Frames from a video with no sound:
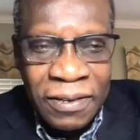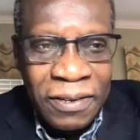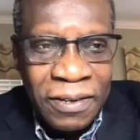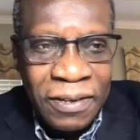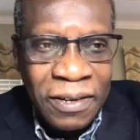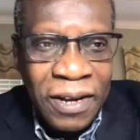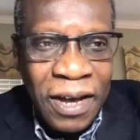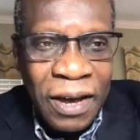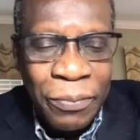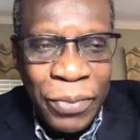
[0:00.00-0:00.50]

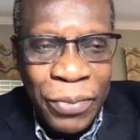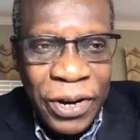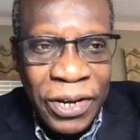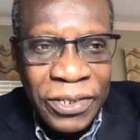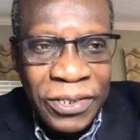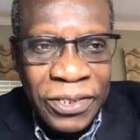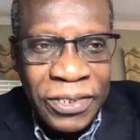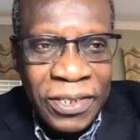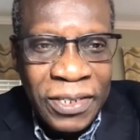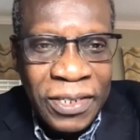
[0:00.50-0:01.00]

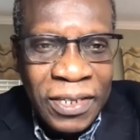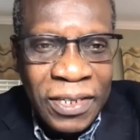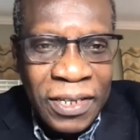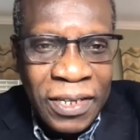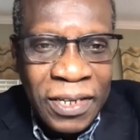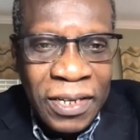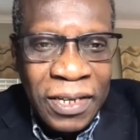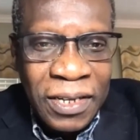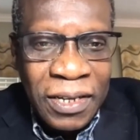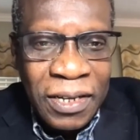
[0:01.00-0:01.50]
numbers,
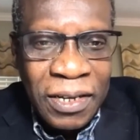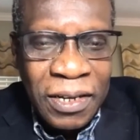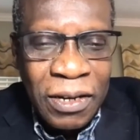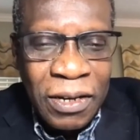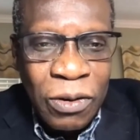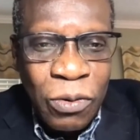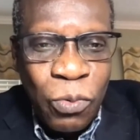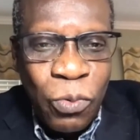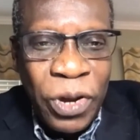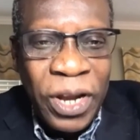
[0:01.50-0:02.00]

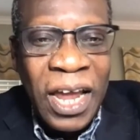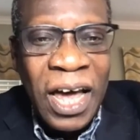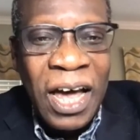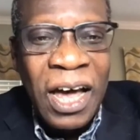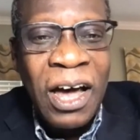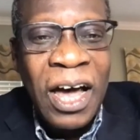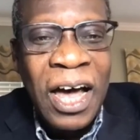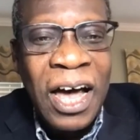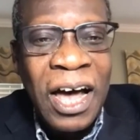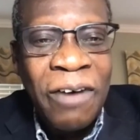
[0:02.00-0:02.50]
we
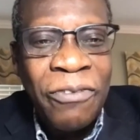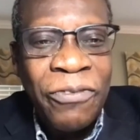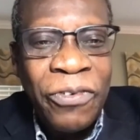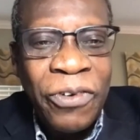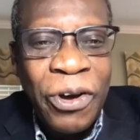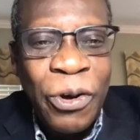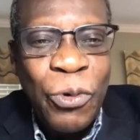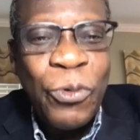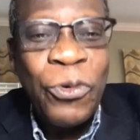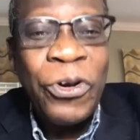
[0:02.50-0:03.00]
now have
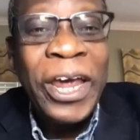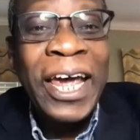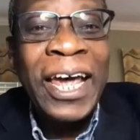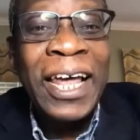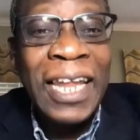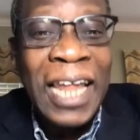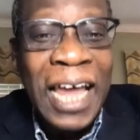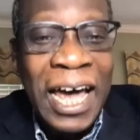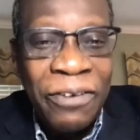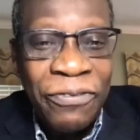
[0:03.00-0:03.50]
real
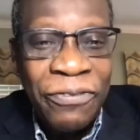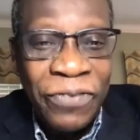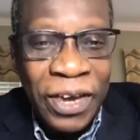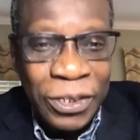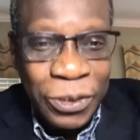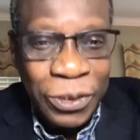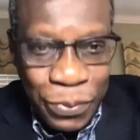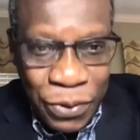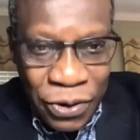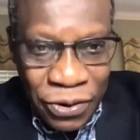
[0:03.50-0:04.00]
life
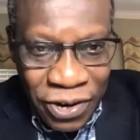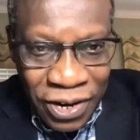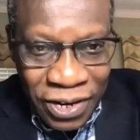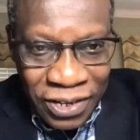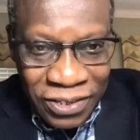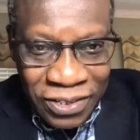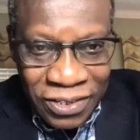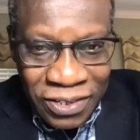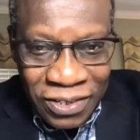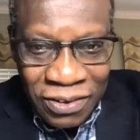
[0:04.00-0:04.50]

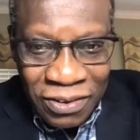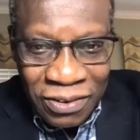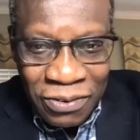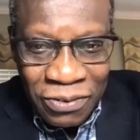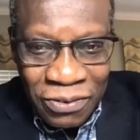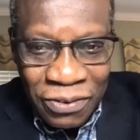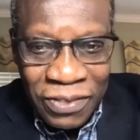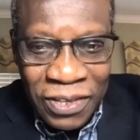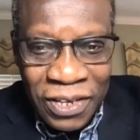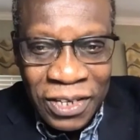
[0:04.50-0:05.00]
experience
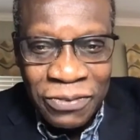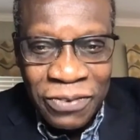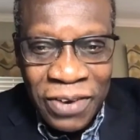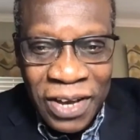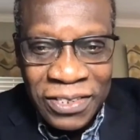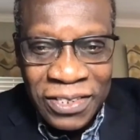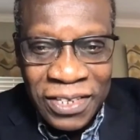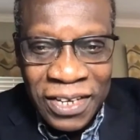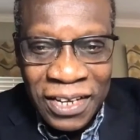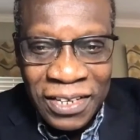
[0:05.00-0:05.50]
with these
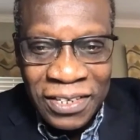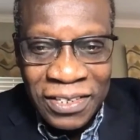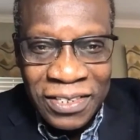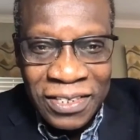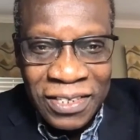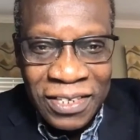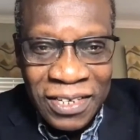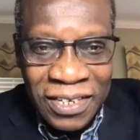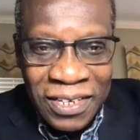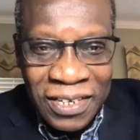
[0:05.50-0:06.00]

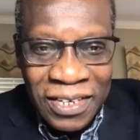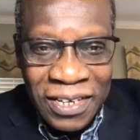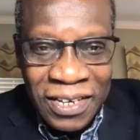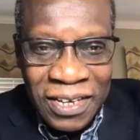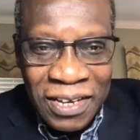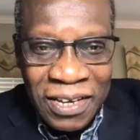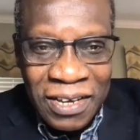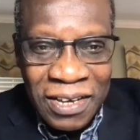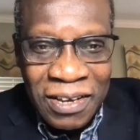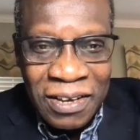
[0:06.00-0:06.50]
vaccines
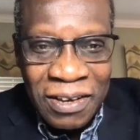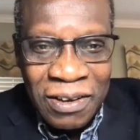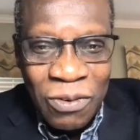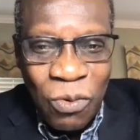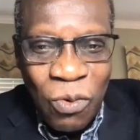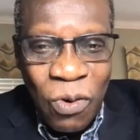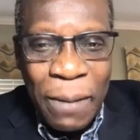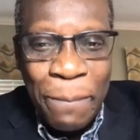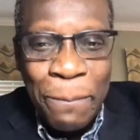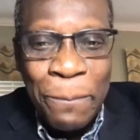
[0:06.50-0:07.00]

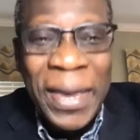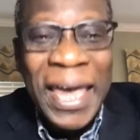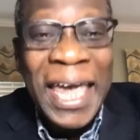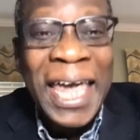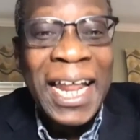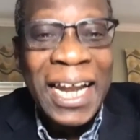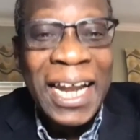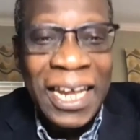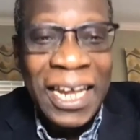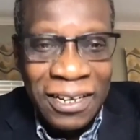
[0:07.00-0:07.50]
where
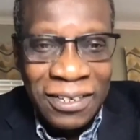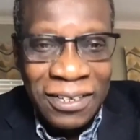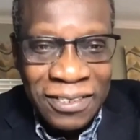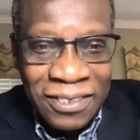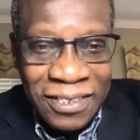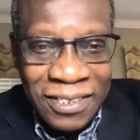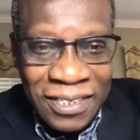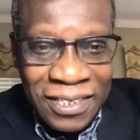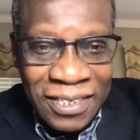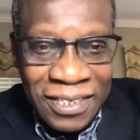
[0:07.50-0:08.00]

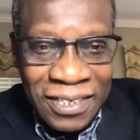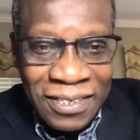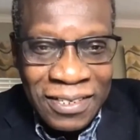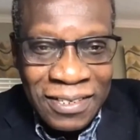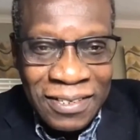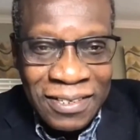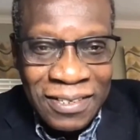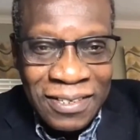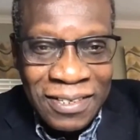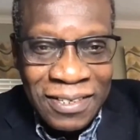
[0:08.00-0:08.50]
millions,
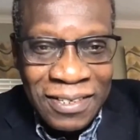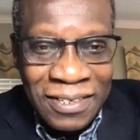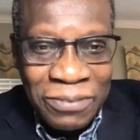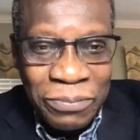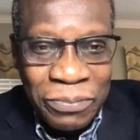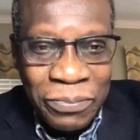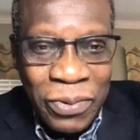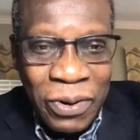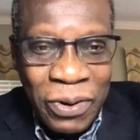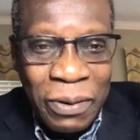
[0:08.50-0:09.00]

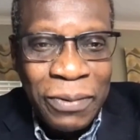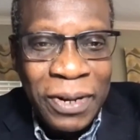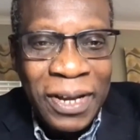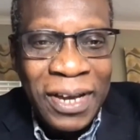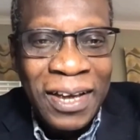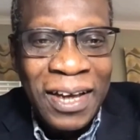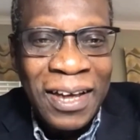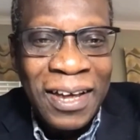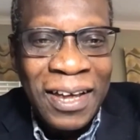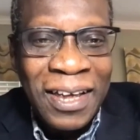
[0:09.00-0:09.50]

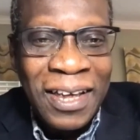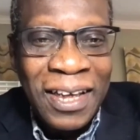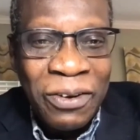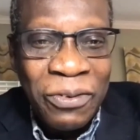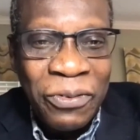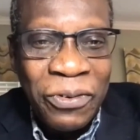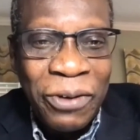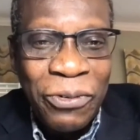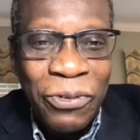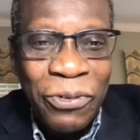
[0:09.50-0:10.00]
probably
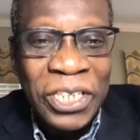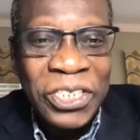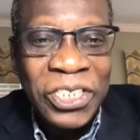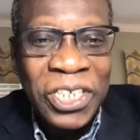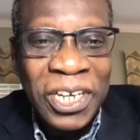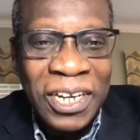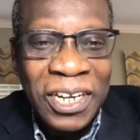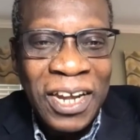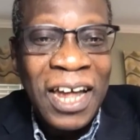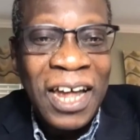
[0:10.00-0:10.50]
we're
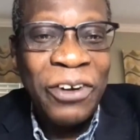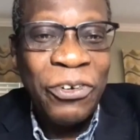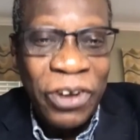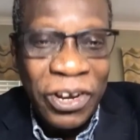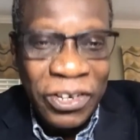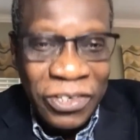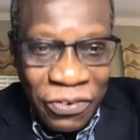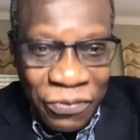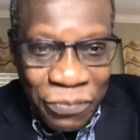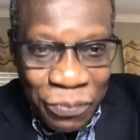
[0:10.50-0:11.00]
reaching
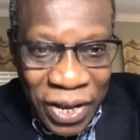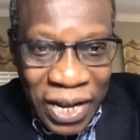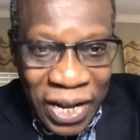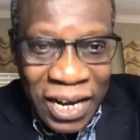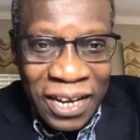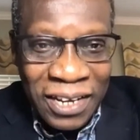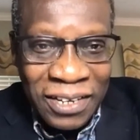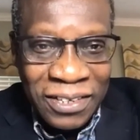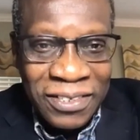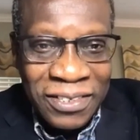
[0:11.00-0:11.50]
hundreds of
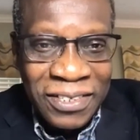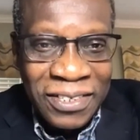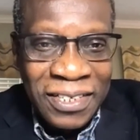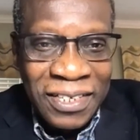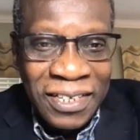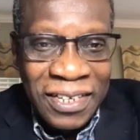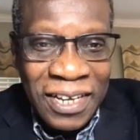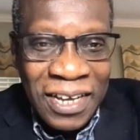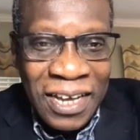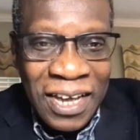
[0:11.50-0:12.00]
millions,
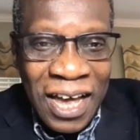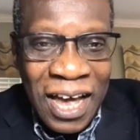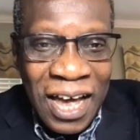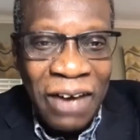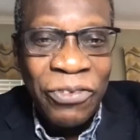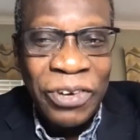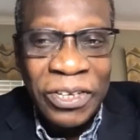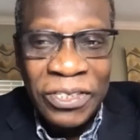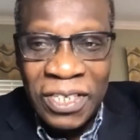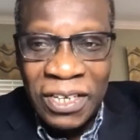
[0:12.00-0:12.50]

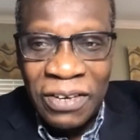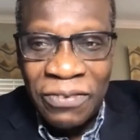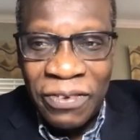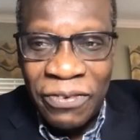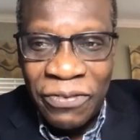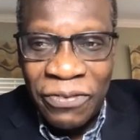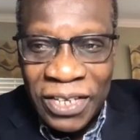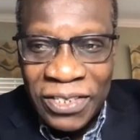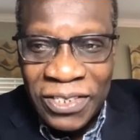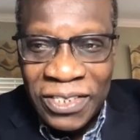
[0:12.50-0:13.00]
have received the
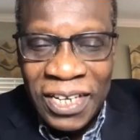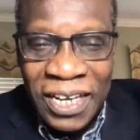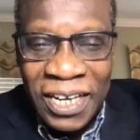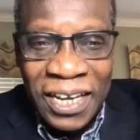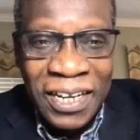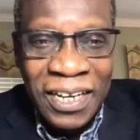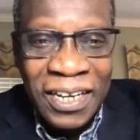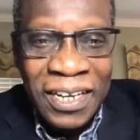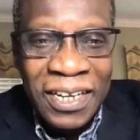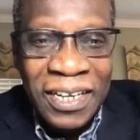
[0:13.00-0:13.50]

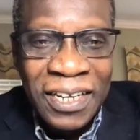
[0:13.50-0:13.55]
vaccine.